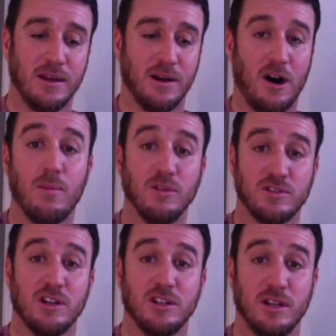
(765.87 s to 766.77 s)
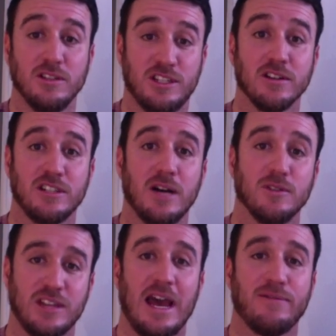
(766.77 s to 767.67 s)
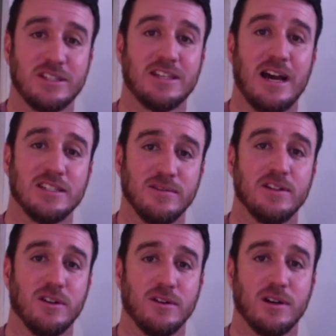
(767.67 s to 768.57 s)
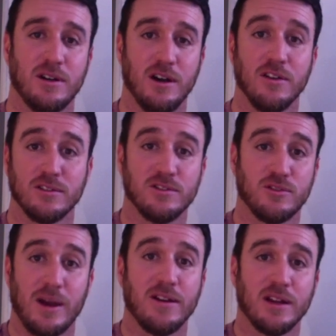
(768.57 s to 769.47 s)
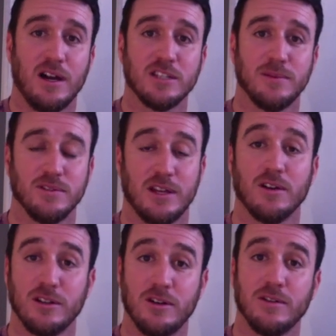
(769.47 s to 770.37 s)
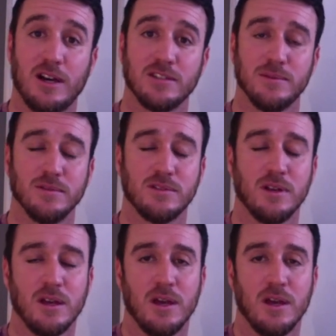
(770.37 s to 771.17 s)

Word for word: almost uh, seriously almost half the size of the adult, other surrounding hospitals that are adult hospitals